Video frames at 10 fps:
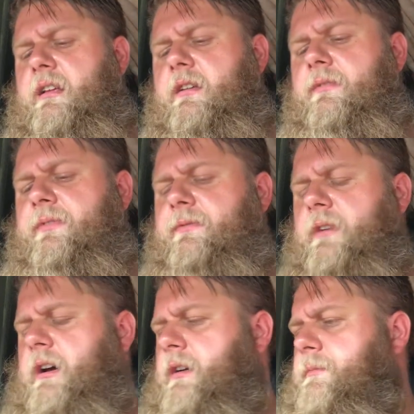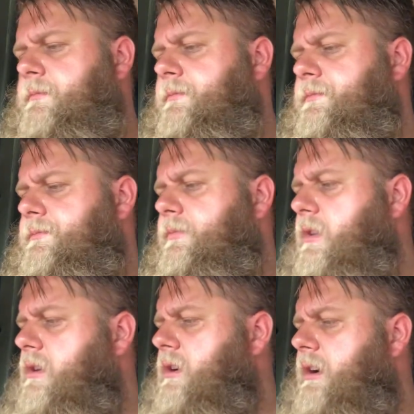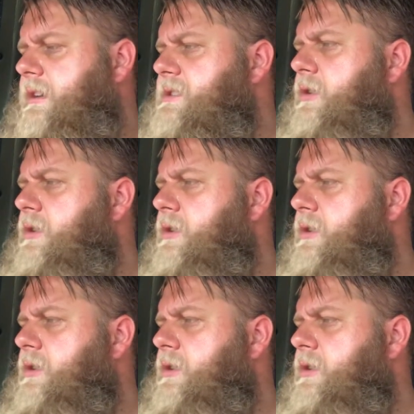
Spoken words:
it's